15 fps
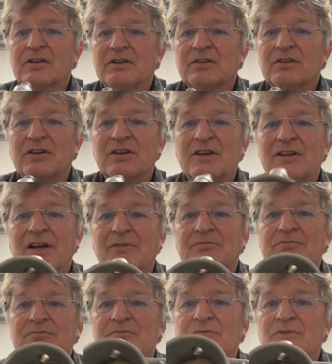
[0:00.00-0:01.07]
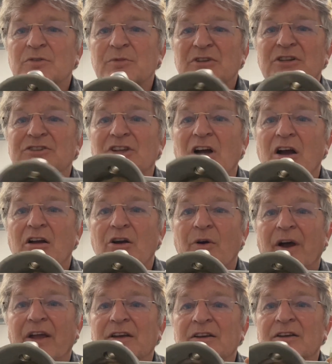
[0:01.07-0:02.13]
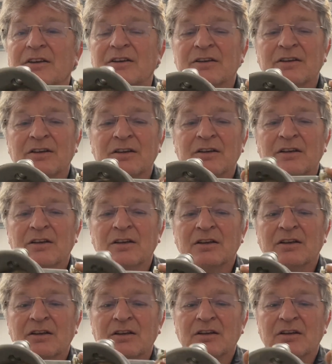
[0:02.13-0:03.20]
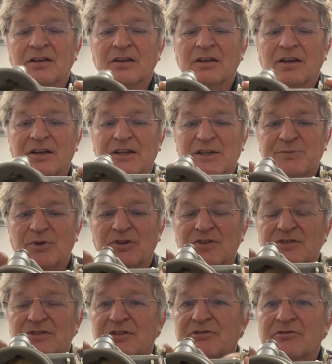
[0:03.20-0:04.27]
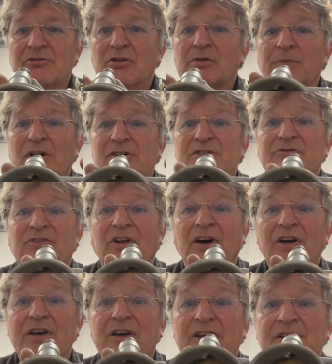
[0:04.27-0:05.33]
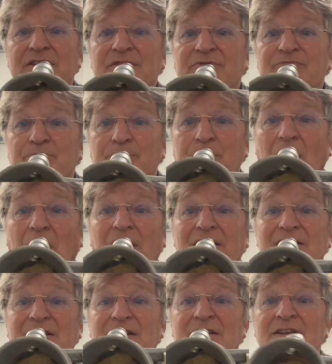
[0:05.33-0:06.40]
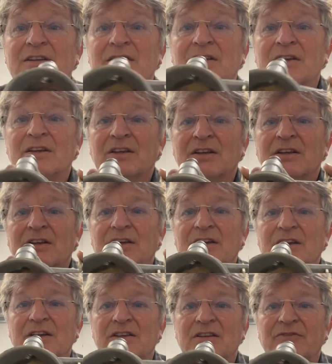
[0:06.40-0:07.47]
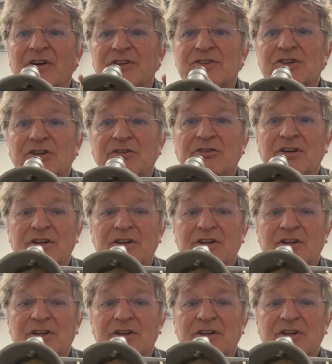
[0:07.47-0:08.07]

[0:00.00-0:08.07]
You hear that almost like a duck quack, and that's because the throttle butterfly is binding in the venturi,